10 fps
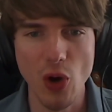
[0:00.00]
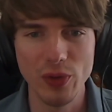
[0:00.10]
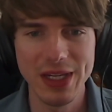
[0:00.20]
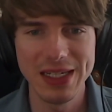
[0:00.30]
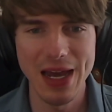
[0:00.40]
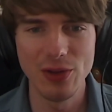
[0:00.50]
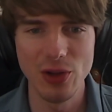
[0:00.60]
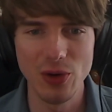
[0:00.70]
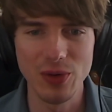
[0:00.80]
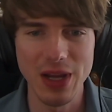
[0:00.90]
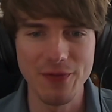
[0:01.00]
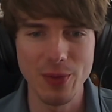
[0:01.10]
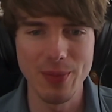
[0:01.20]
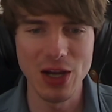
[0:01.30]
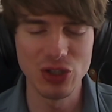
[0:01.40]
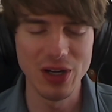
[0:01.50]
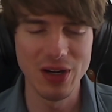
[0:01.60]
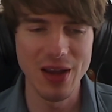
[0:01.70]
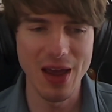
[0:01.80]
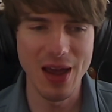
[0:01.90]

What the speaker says: only download information